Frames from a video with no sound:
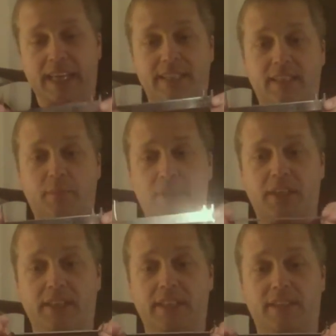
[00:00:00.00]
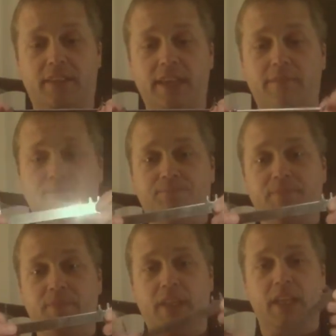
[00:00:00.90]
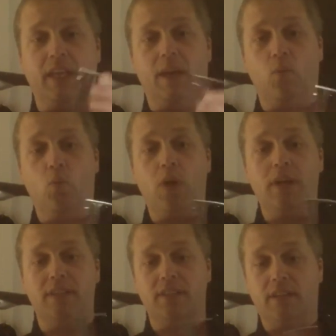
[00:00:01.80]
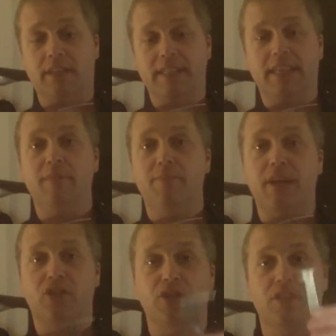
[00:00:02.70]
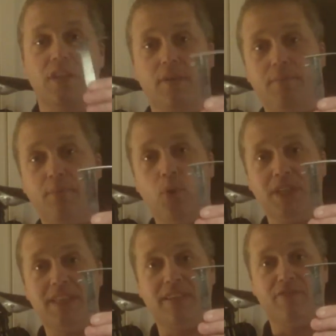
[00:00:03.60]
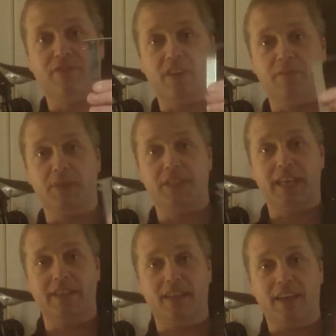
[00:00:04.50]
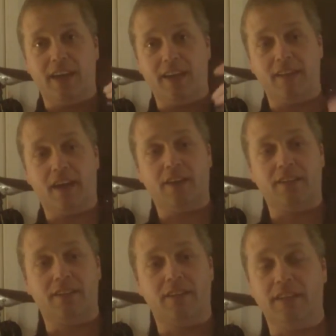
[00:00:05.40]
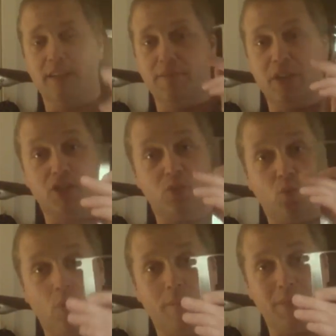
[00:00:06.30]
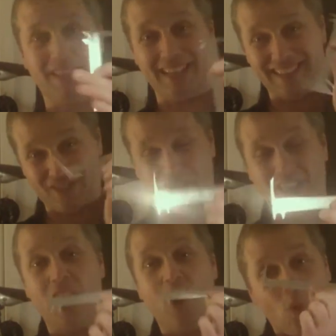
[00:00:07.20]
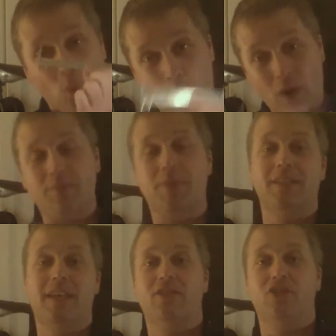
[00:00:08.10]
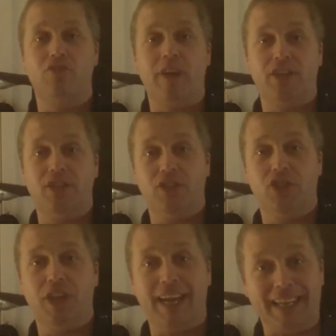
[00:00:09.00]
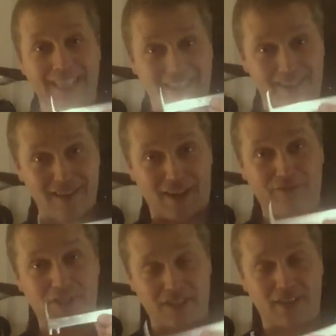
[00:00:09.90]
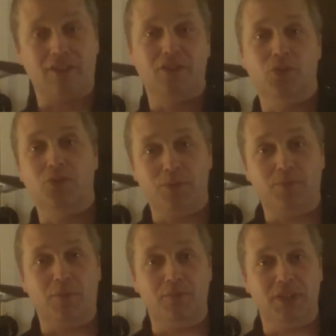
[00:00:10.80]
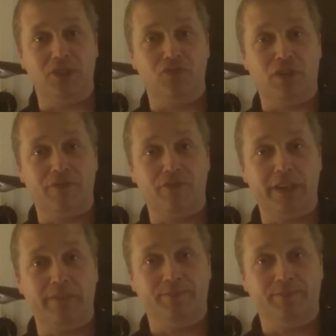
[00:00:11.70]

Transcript: It's a double-sided thing, and one side it measures 0.75% and the other side it measures 1%. That's right, 1% stretch in your chain is enough to start to cause you problems in your drivetrain.